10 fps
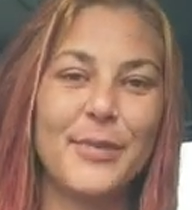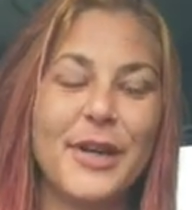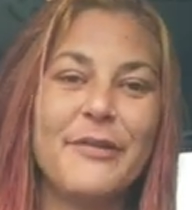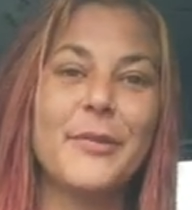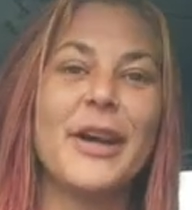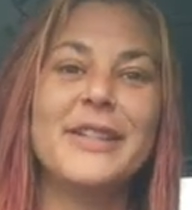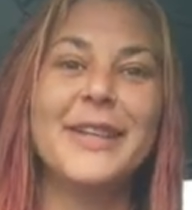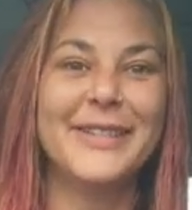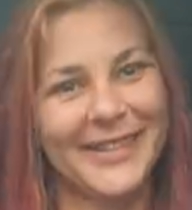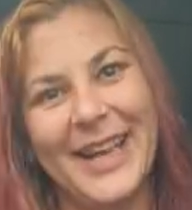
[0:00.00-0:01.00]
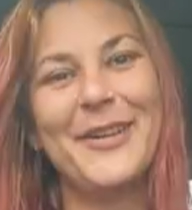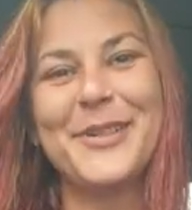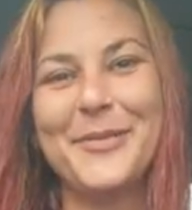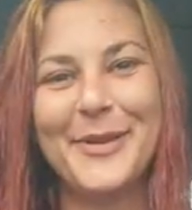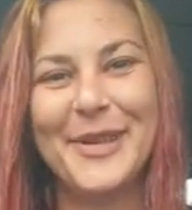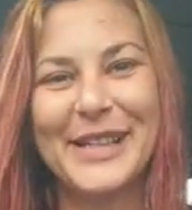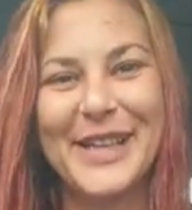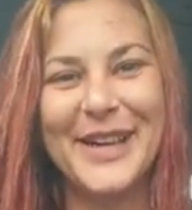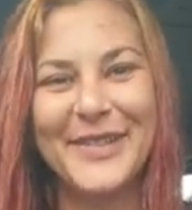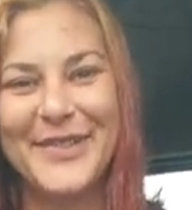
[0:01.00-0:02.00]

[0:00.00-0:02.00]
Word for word: But yeah. never mind, character we're, building. We're stuff.